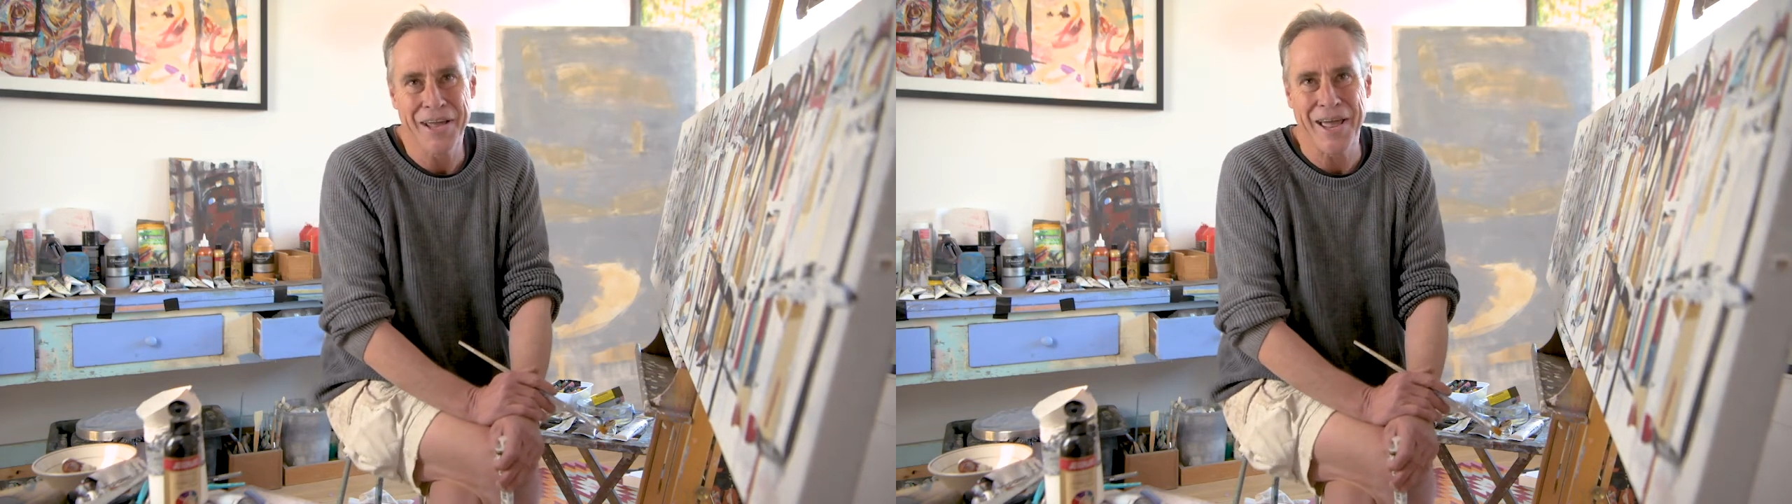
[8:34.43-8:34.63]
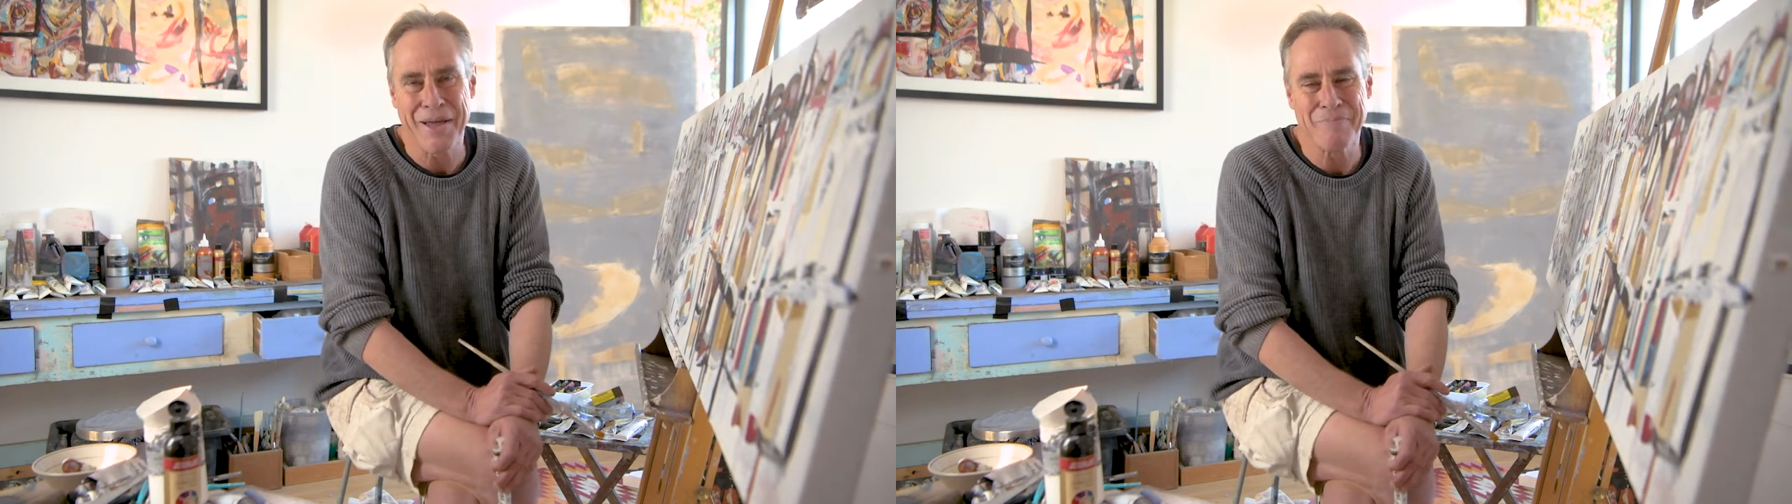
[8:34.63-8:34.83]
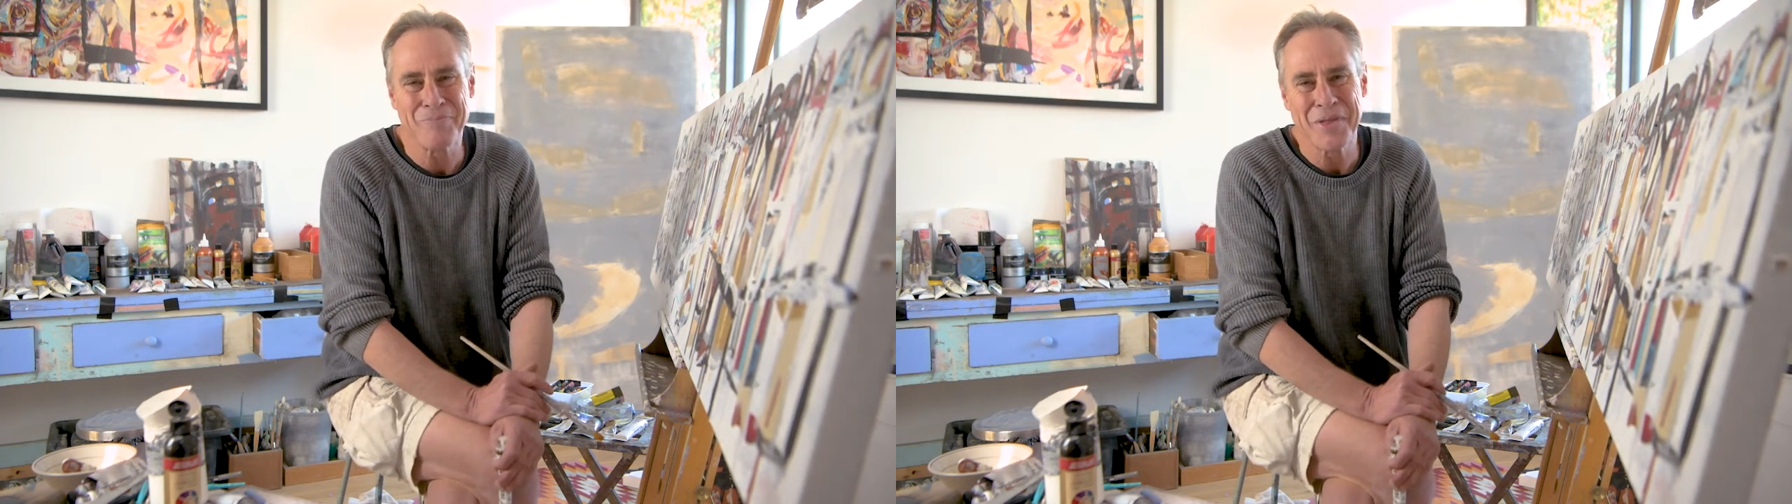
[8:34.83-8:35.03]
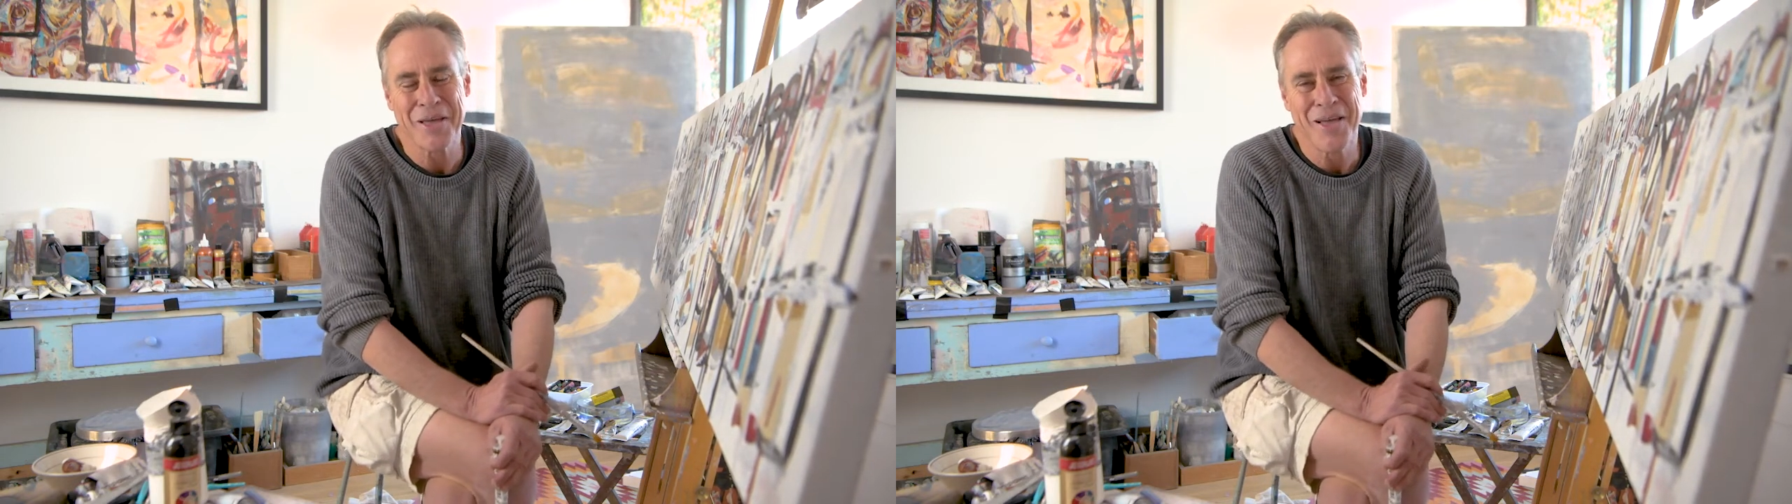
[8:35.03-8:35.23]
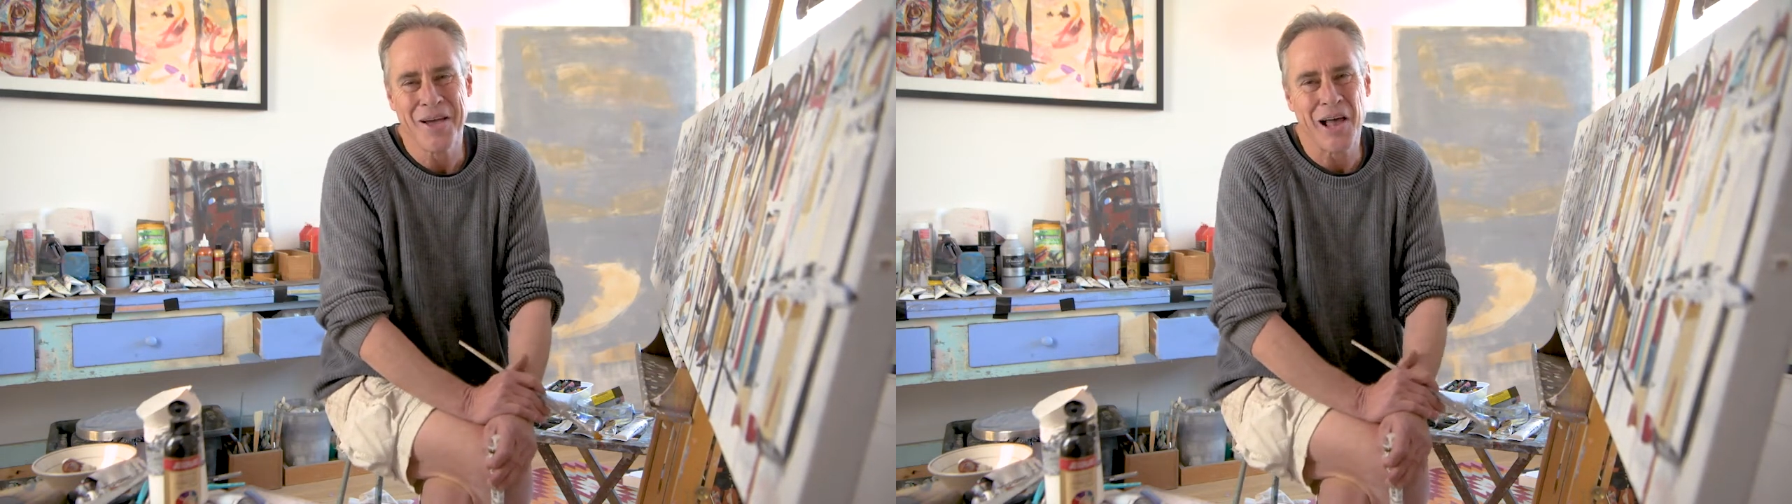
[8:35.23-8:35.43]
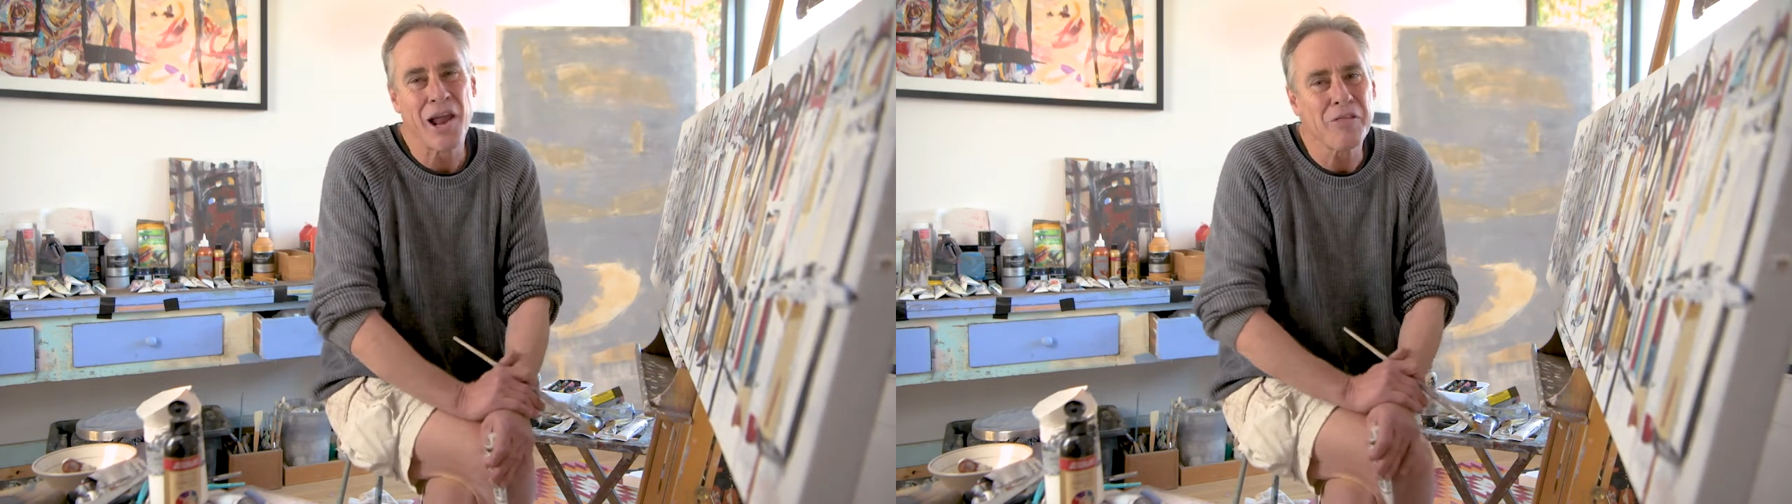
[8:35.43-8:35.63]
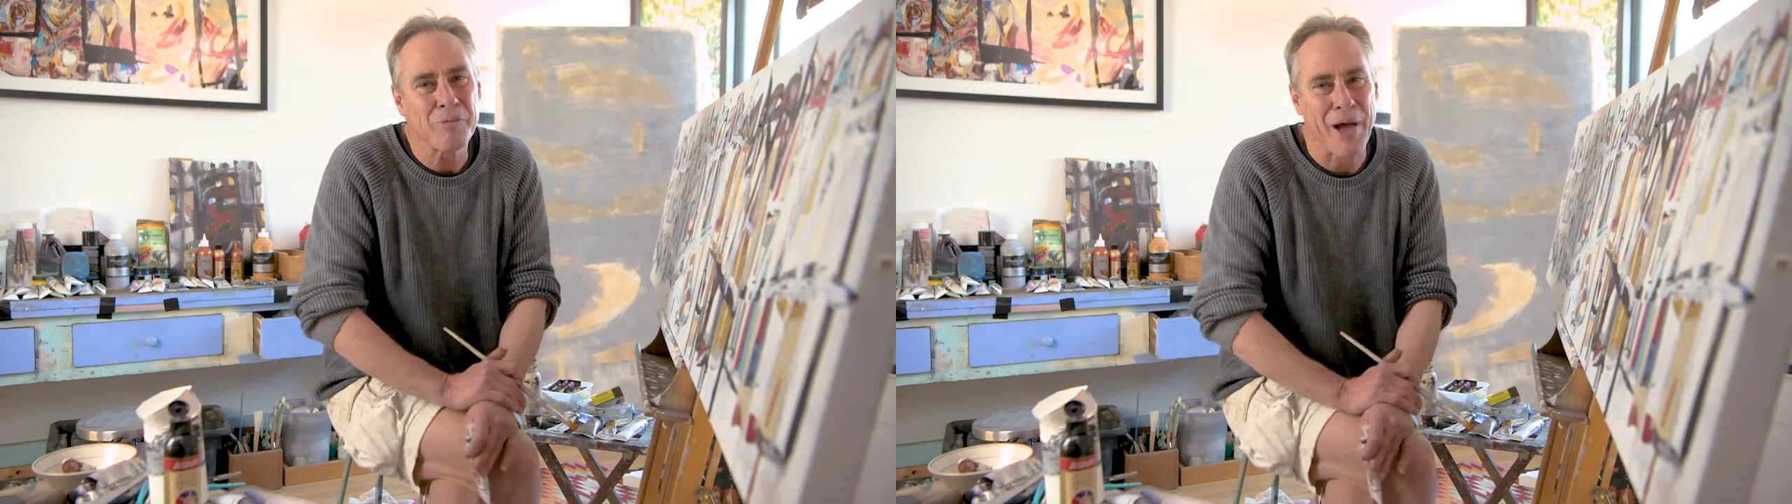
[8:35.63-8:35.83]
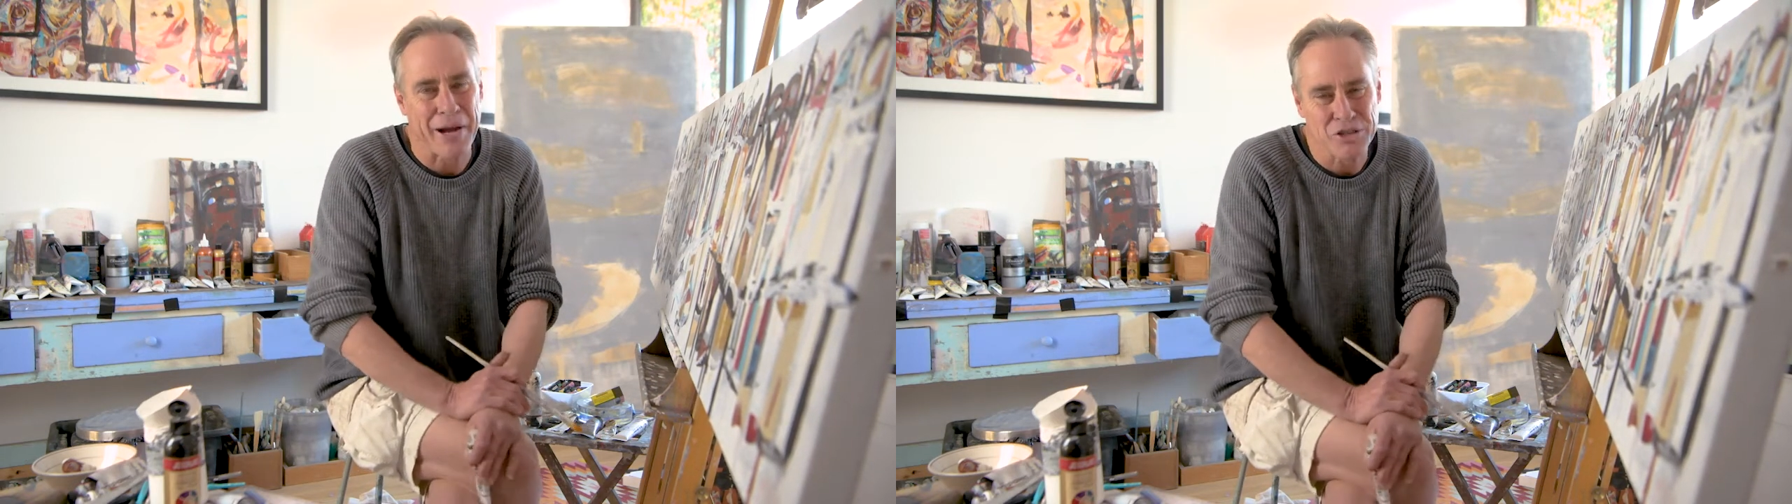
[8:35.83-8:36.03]
I
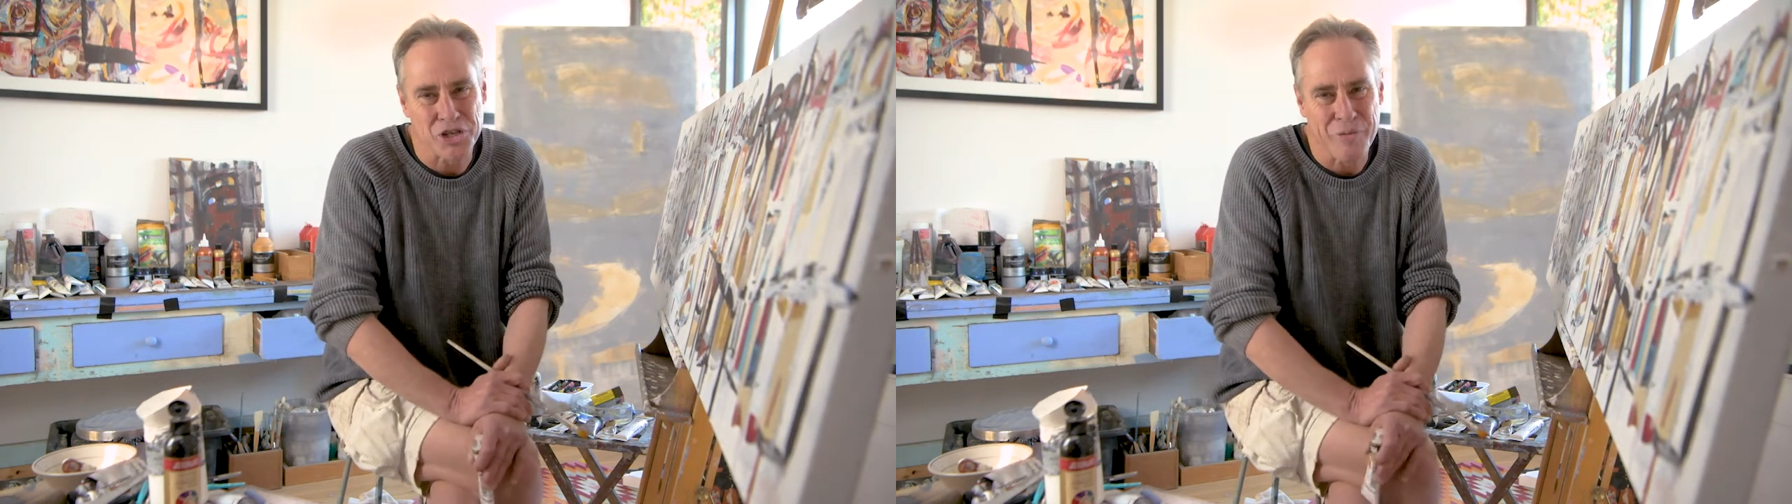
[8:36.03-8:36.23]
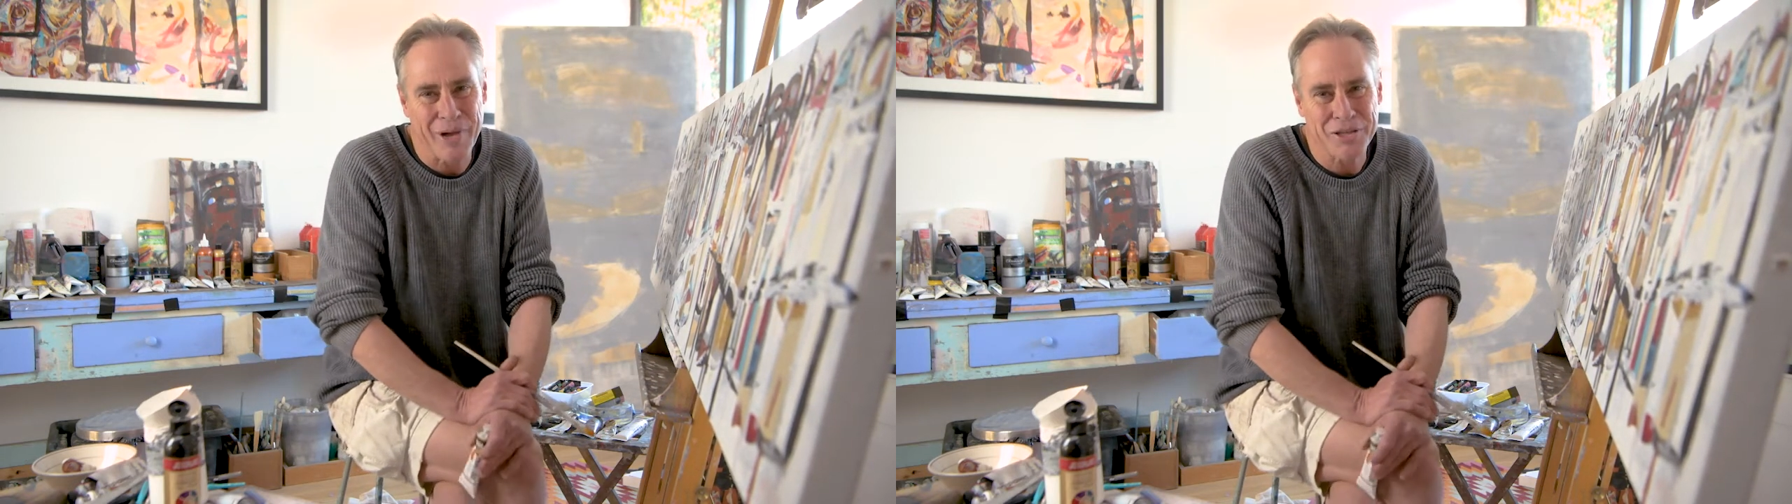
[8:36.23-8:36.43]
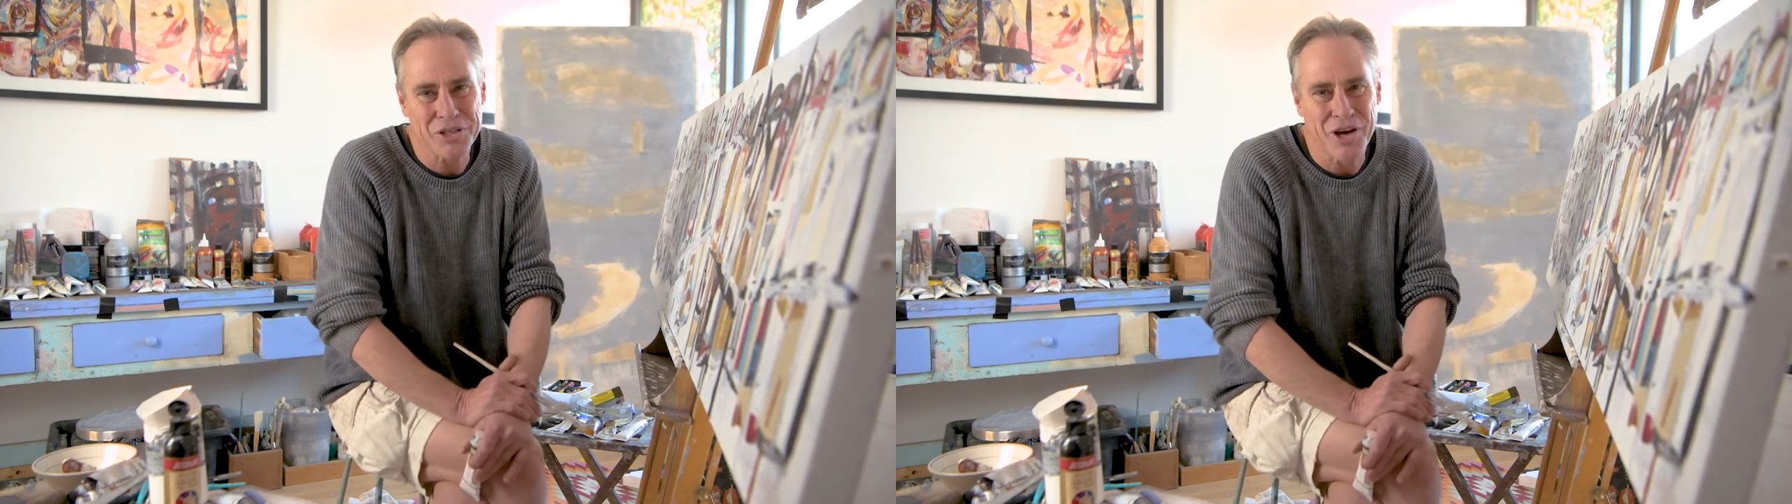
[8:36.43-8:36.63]
liked the painting so much,